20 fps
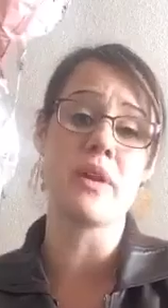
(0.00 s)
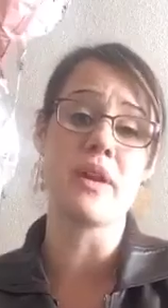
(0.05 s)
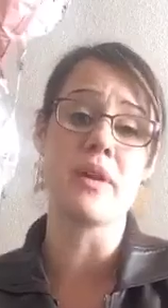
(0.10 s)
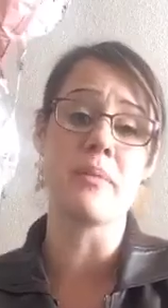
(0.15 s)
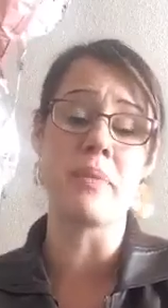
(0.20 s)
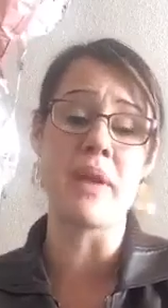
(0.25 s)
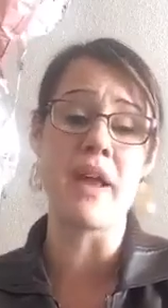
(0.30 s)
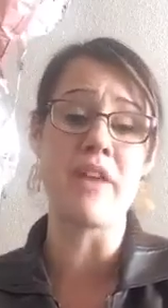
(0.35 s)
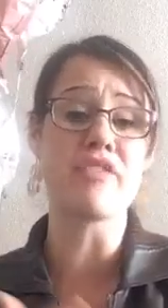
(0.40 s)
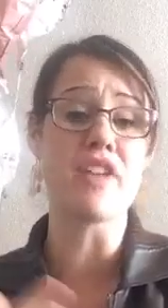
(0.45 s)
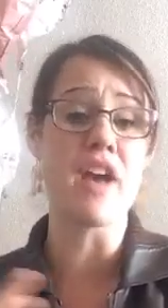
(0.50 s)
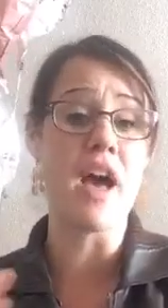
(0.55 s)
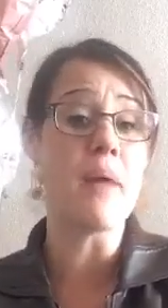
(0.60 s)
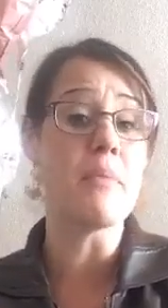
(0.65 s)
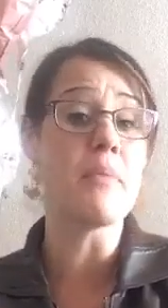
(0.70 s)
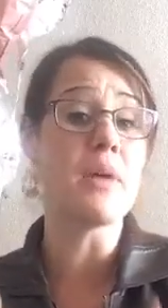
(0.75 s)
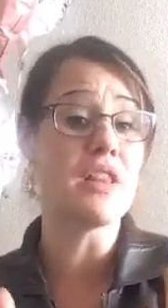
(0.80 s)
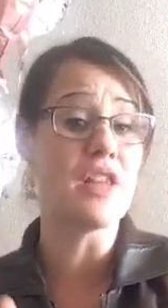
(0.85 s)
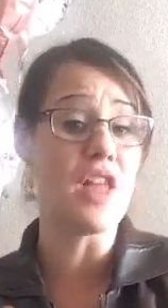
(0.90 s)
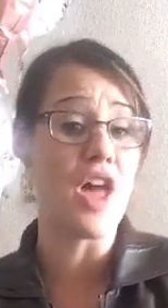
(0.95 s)
weird. But I've
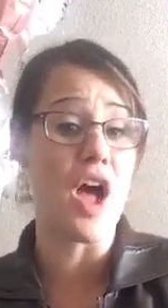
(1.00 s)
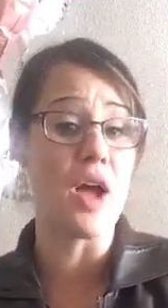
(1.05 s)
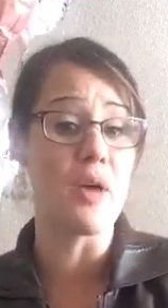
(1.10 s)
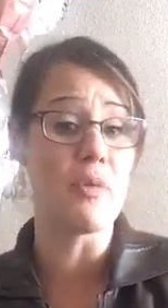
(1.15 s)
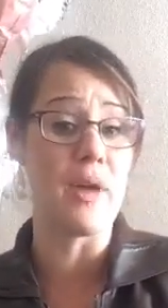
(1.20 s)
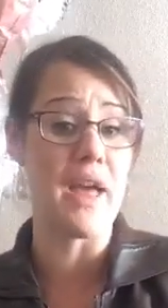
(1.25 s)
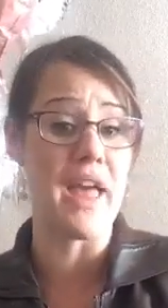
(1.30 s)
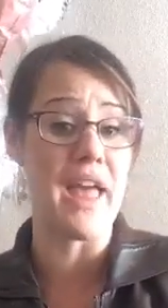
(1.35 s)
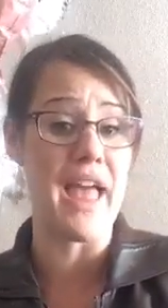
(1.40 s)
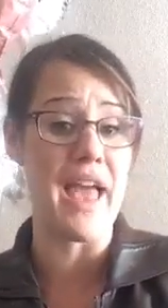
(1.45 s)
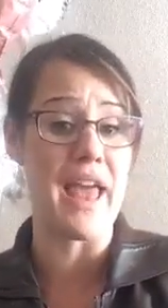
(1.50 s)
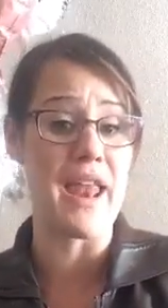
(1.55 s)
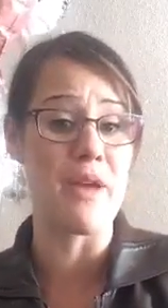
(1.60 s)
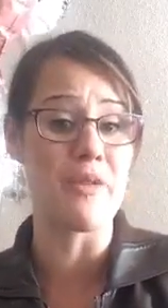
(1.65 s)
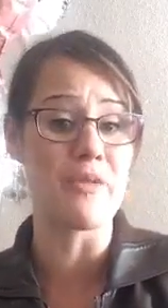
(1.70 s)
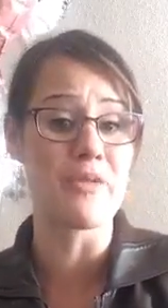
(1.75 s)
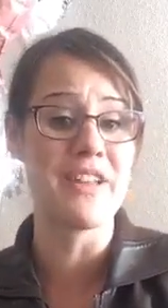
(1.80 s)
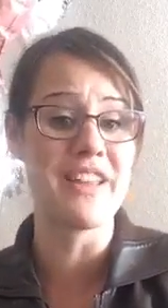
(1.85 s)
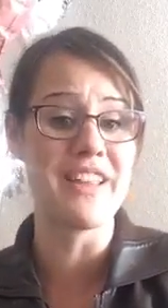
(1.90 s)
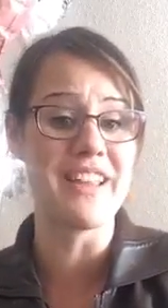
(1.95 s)
come a long way and I
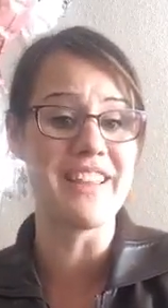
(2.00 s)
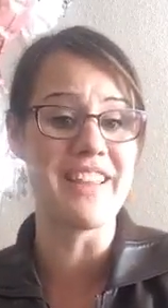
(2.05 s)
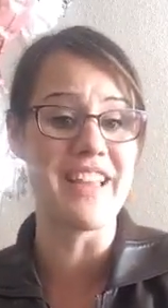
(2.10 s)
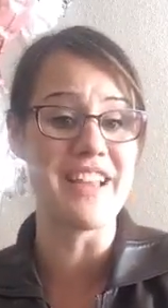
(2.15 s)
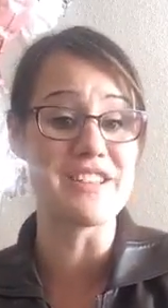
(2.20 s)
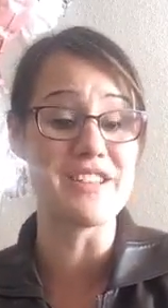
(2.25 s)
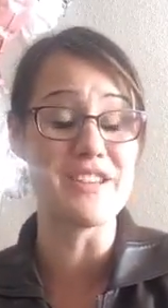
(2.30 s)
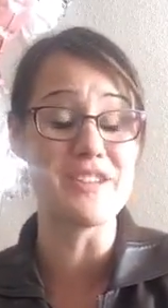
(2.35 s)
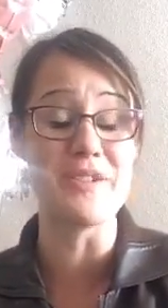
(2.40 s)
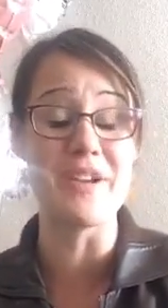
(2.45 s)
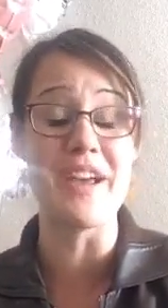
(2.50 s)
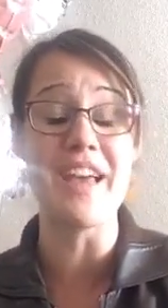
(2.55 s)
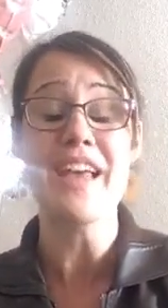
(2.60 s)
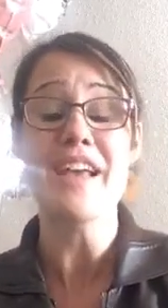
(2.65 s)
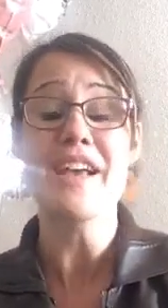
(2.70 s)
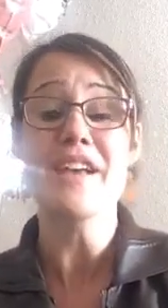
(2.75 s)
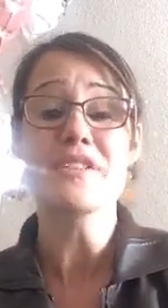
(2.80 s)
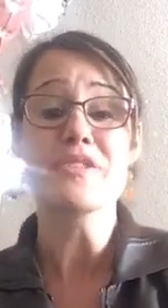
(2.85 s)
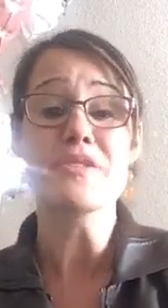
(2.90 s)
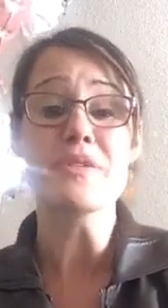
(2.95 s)
really like to do it.
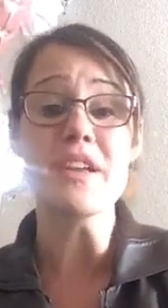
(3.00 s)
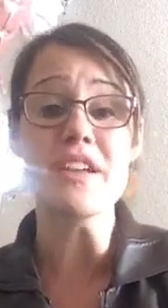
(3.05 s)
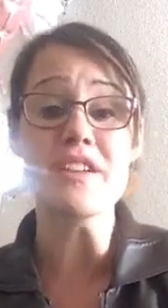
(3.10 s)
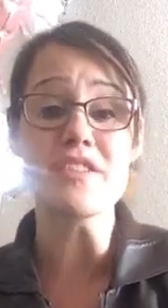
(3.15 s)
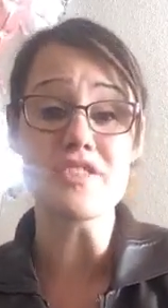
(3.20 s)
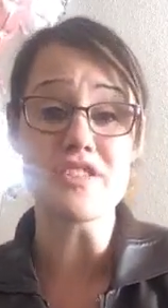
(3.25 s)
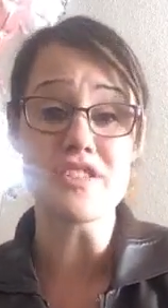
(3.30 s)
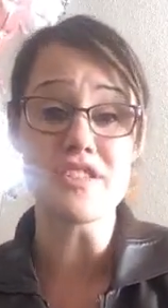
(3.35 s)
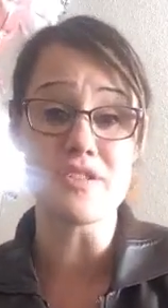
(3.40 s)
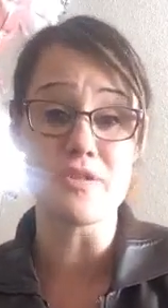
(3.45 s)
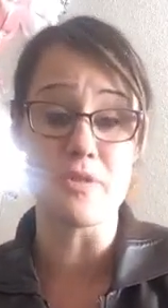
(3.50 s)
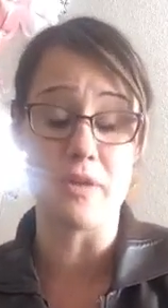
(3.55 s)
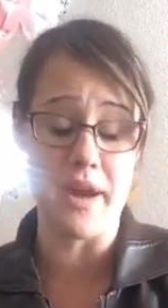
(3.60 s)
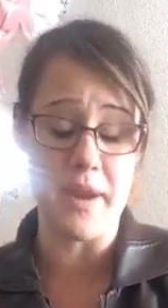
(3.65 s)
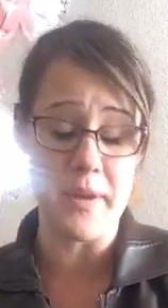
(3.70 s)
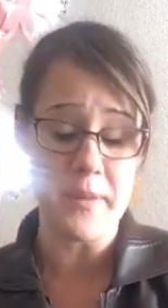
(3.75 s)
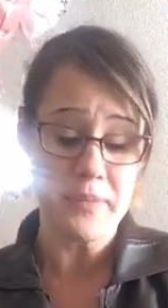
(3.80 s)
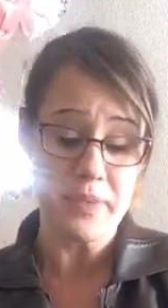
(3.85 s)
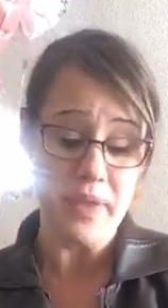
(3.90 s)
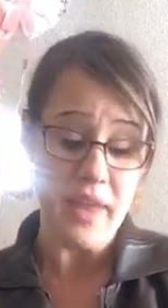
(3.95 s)
So here's a
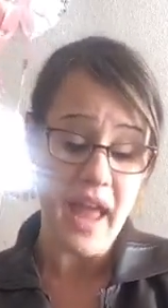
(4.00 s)
story.